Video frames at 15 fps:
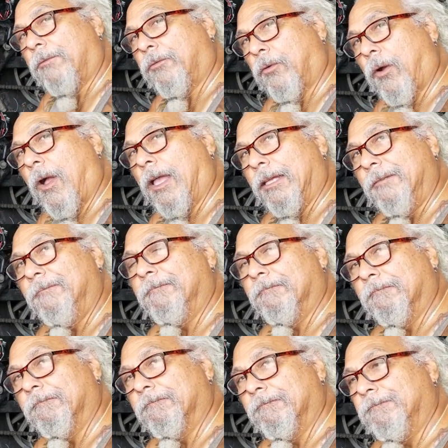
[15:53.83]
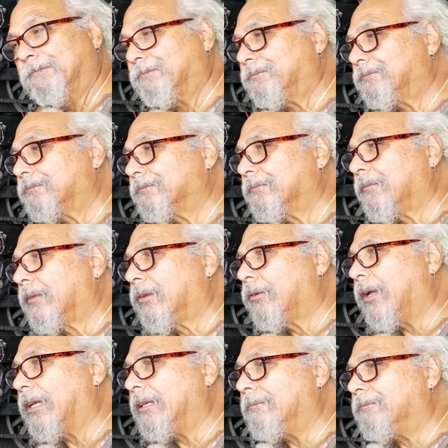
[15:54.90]
fried,
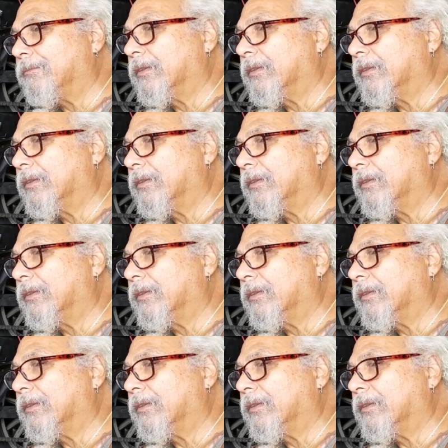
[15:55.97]
right?